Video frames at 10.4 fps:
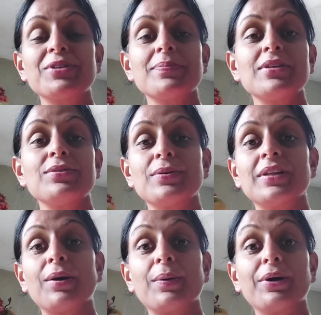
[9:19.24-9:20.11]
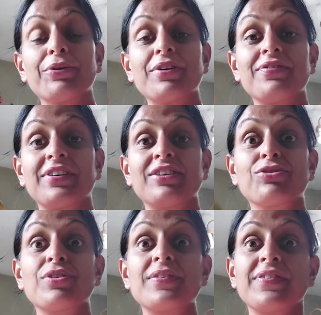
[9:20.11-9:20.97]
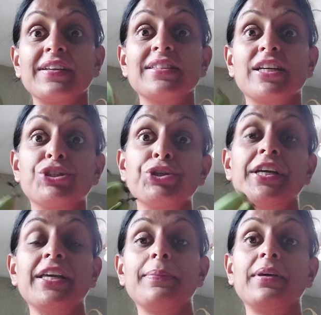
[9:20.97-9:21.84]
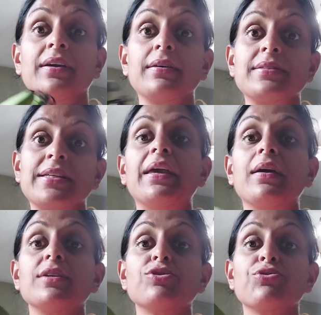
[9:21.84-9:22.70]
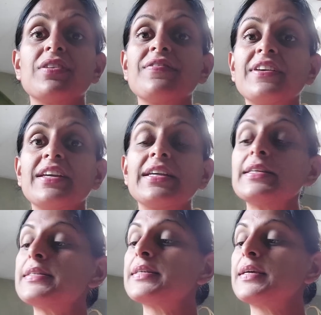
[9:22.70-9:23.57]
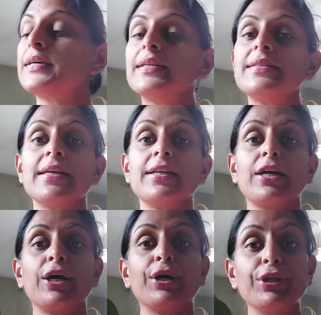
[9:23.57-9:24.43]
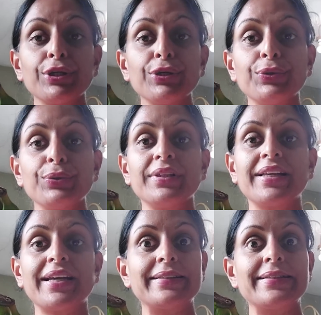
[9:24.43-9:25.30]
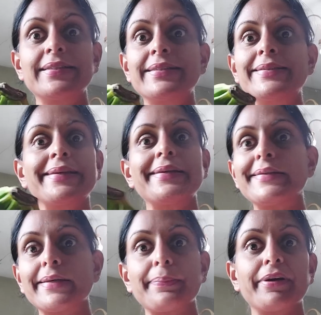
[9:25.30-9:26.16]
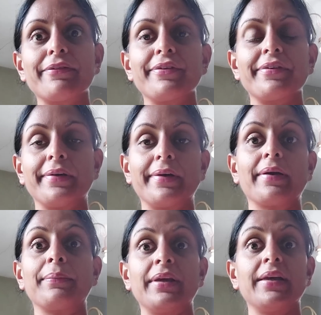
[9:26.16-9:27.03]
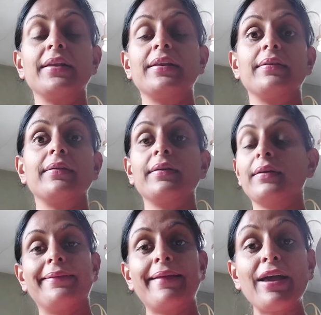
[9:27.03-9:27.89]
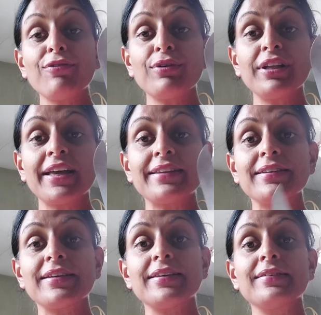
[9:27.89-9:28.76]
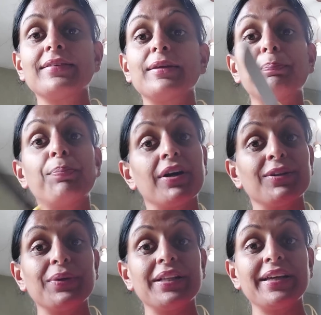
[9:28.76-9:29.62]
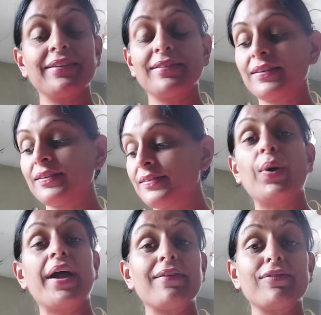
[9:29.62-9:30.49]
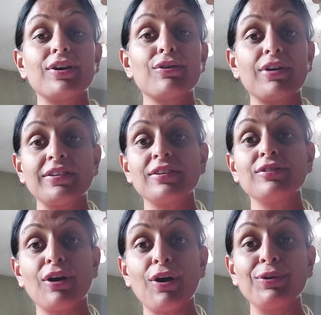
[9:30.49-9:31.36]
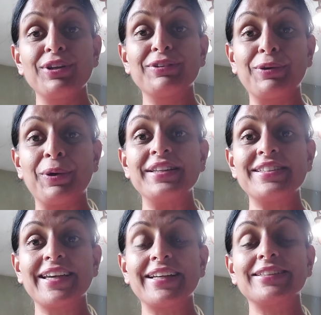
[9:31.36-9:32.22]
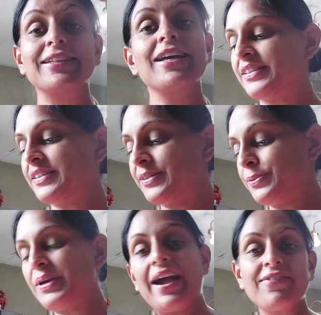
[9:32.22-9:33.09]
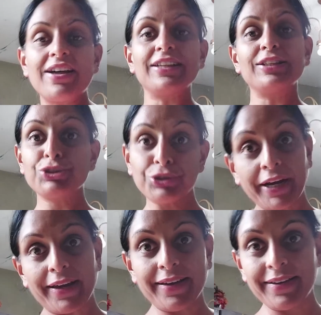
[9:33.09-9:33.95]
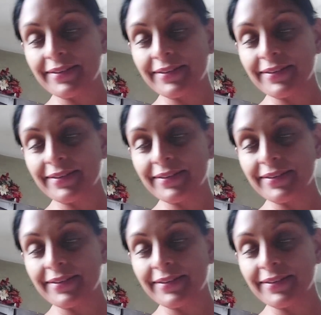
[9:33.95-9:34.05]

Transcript: we're going to be doing our green figs green figs are tricky because green figs contain a glue that's to ease up everything. I mean, knife will get it, the pot will get it, wherever you rest it down is going to get it. We have a little trick.